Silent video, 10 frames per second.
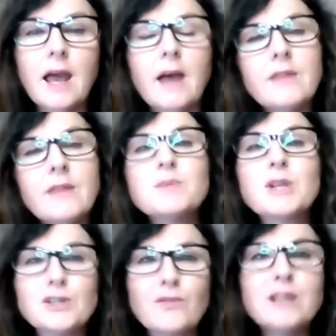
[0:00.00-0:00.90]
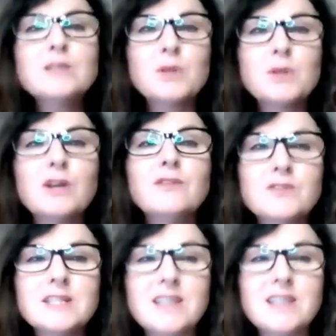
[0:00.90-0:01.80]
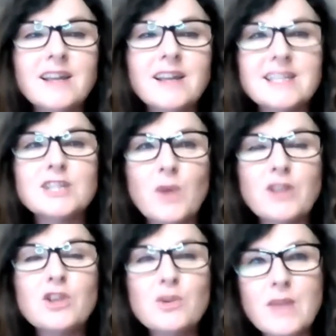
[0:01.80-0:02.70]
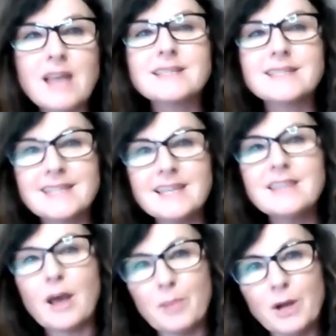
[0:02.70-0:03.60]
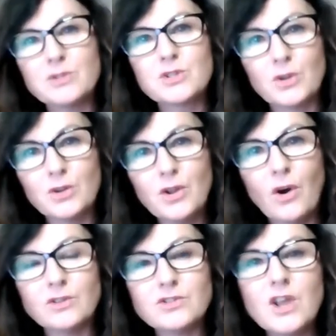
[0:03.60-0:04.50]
And that's because Facebook has decided whether you get to see that post or not.